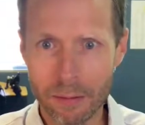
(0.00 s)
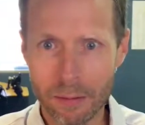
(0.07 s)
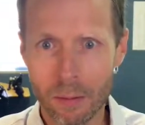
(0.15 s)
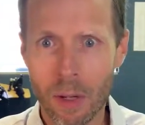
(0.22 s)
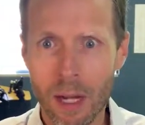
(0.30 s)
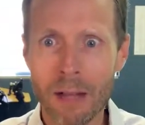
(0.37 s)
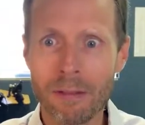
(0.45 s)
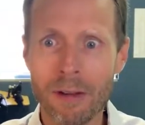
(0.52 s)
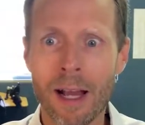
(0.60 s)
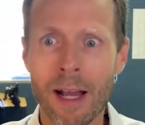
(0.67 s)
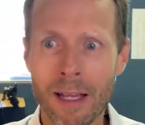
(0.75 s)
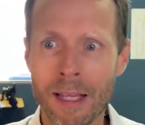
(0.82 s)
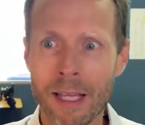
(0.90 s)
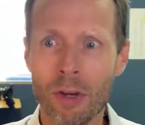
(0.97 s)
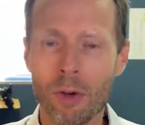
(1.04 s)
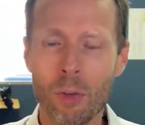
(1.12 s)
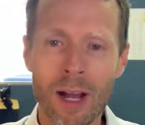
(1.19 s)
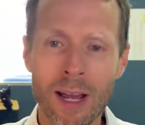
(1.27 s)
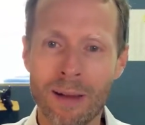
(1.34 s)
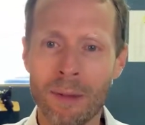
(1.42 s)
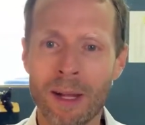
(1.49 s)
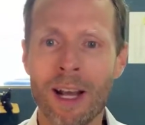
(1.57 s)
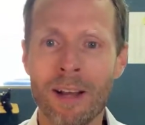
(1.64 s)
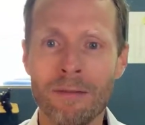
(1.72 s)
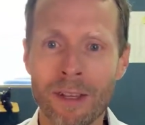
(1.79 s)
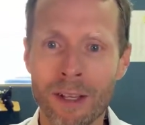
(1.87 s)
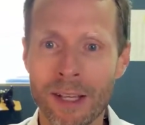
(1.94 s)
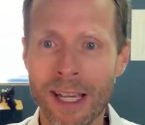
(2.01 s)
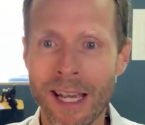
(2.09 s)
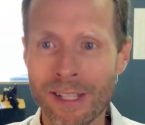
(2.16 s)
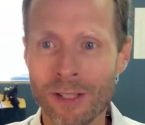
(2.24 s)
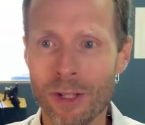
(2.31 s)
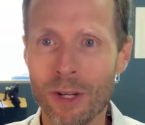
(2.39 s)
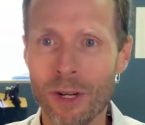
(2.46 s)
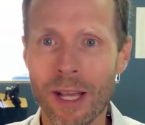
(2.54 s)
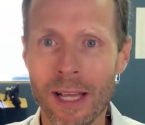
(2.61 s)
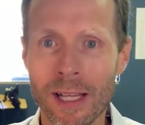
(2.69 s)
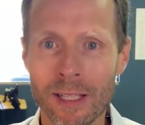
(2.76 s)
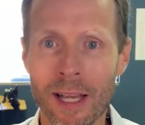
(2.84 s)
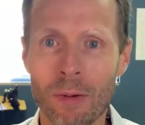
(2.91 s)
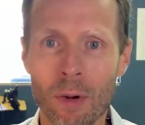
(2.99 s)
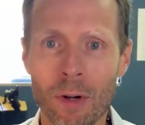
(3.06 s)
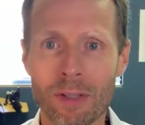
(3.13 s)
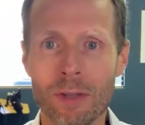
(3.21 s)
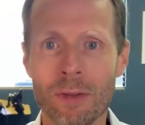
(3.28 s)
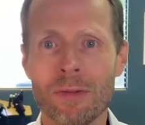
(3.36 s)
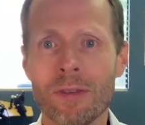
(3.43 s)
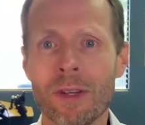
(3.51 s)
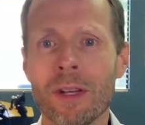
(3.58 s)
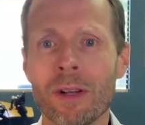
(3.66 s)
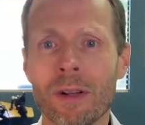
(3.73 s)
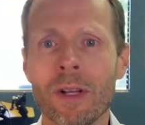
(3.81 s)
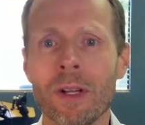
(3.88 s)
Why have I not healed? Why am I not feeling as good as I want to feel?